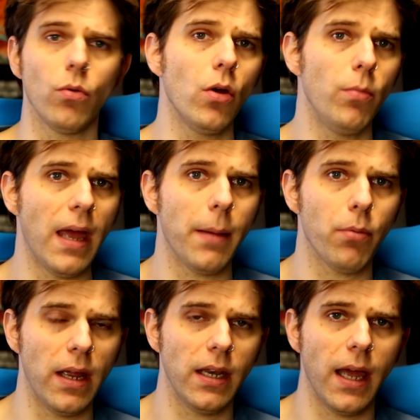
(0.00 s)
roadmap
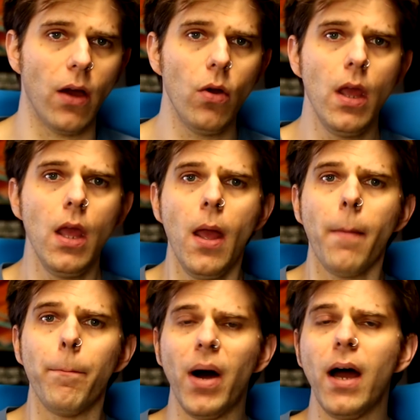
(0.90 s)
right now.
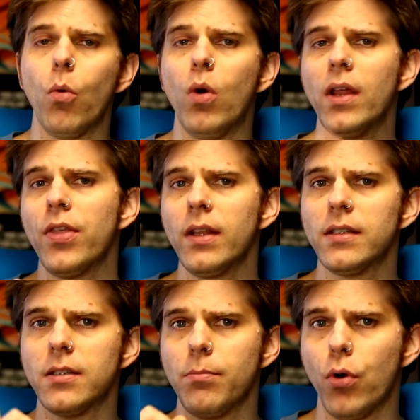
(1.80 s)
But one thing
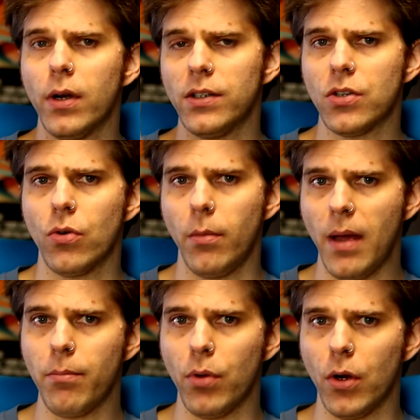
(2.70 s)
that's important to
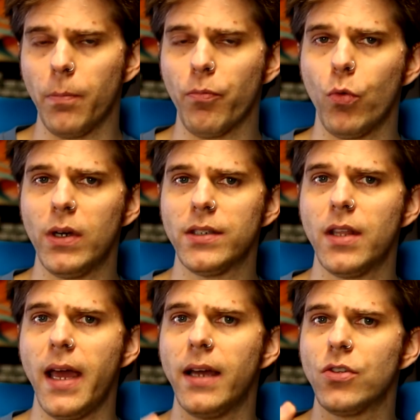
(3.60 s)
remember was
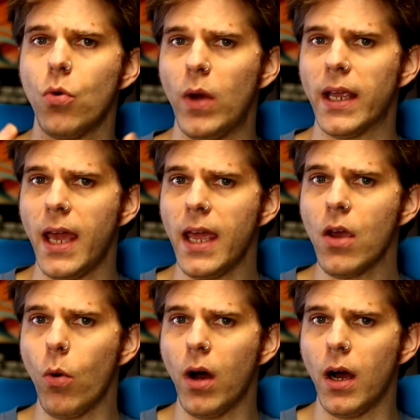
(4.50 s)
that when
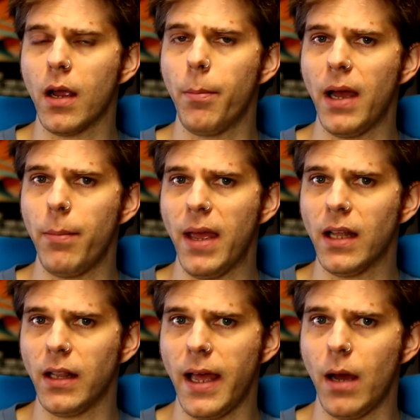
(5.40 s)
Cakewalk by
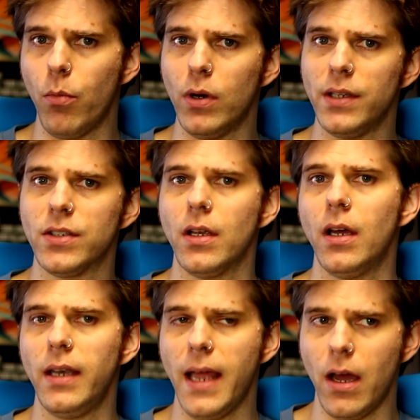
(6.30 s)
BandLab was
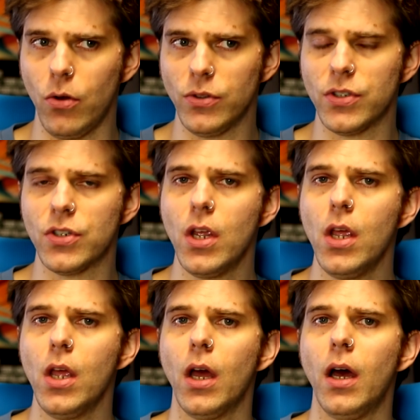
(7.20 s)
announced,
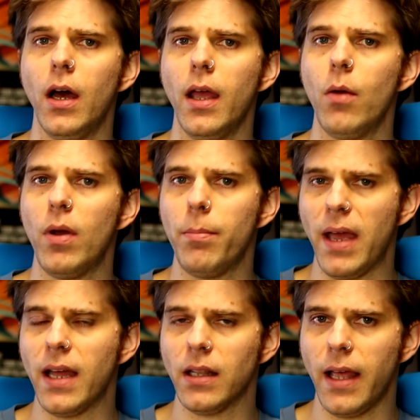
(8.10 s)
uh, and when
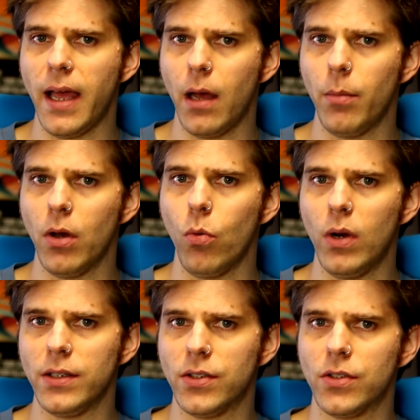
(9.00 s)
BandLab
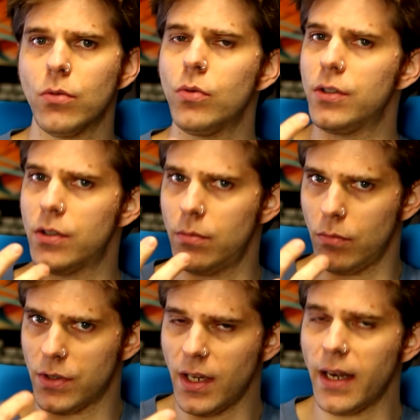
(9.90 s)
was was
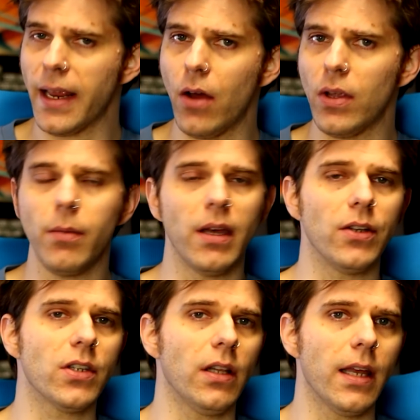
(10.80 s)
sending out
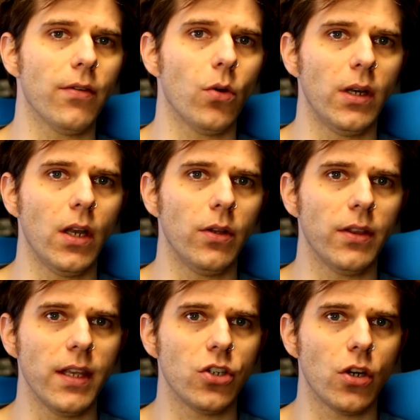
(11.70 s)
emails to let everyone know
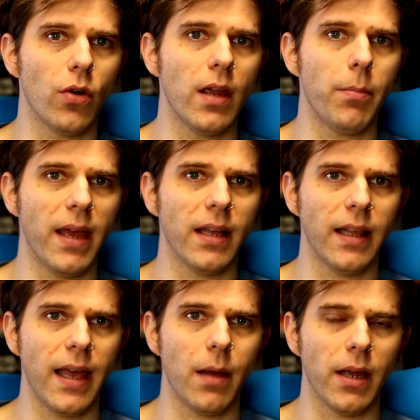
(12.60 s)
that they should create
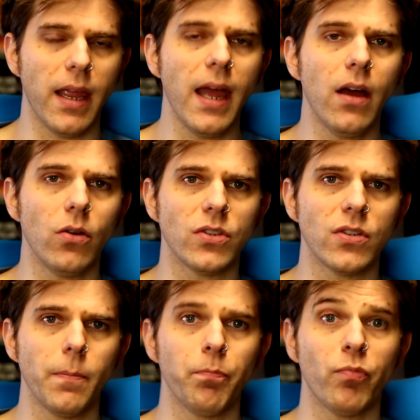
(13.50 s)
BandLab
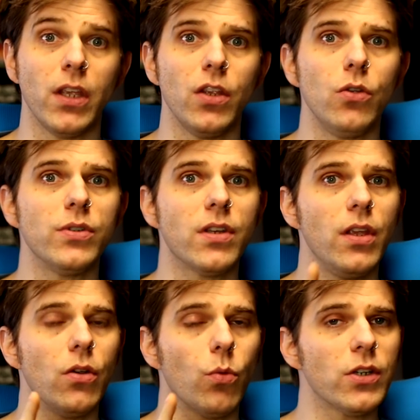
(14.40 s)
accounts that used
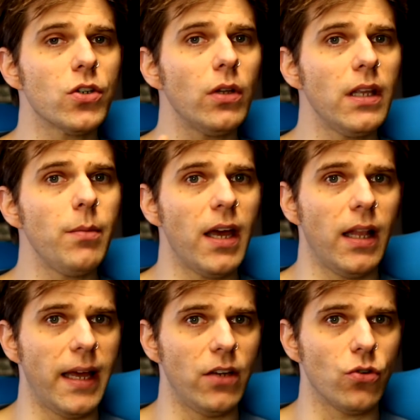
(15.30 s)
the original
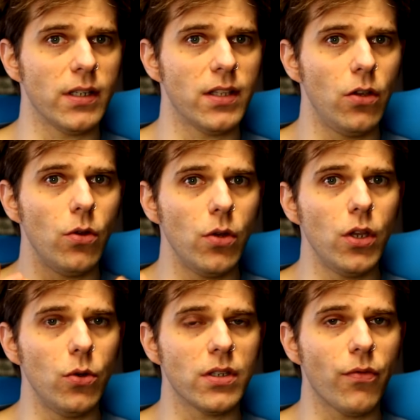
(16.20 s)
email address that you
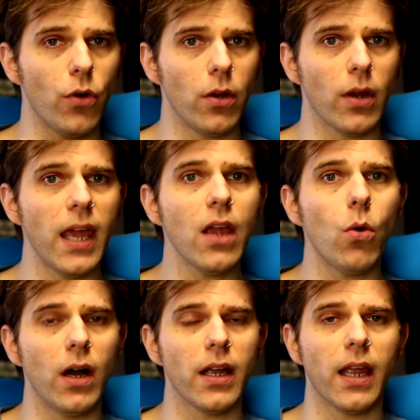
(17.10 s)
used for your
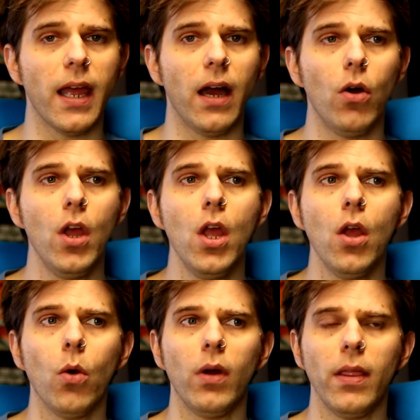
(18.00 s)
Cakewalk account,
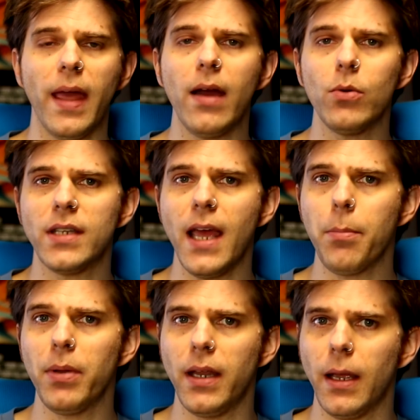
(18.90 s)
when that was
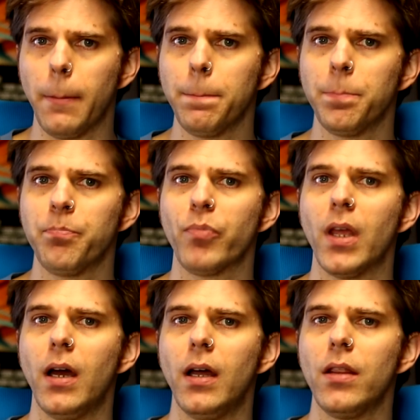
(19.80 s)
happening,
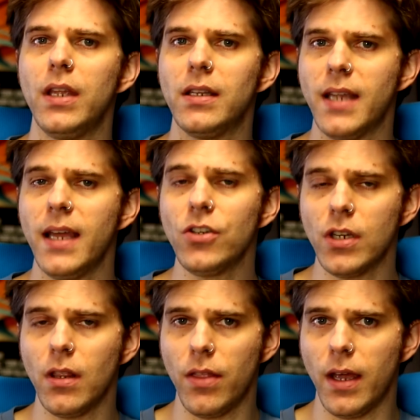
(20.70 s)
uh, the
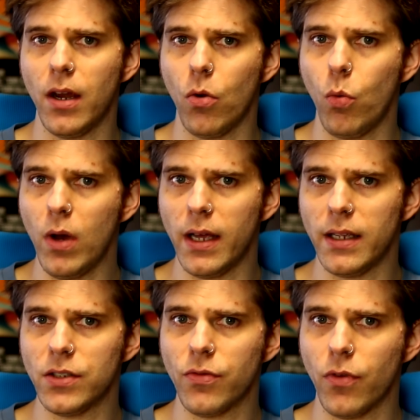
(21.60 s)
intention there
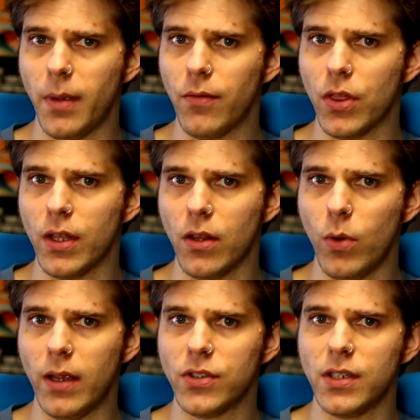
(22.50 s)
was, from everything that
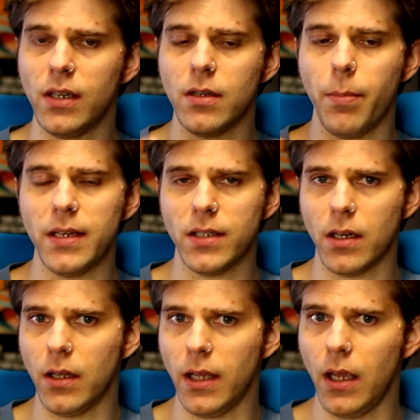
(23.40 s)
we have seen, to
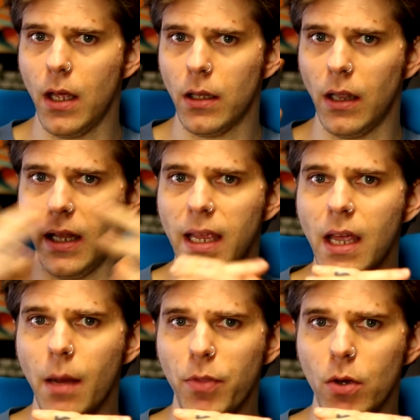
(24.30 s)
basically link
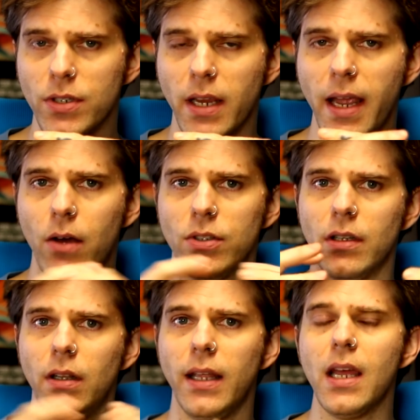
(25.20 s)
up those accounts
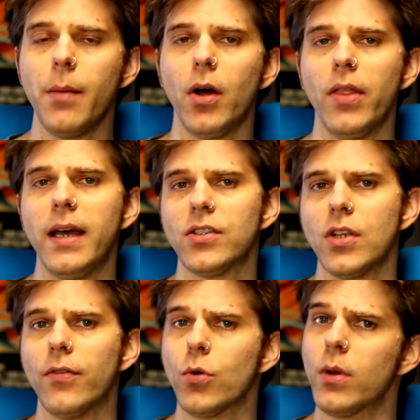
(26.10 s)
and link up all that
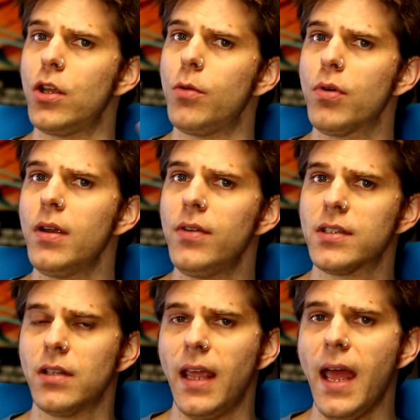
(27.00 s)
software that you
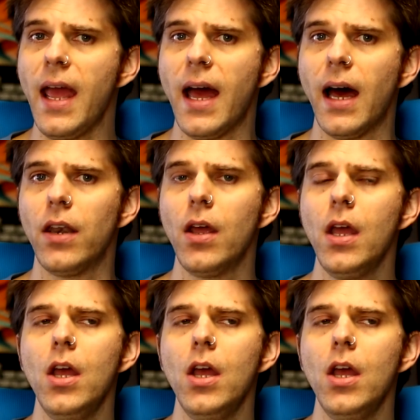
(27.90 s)
previously had.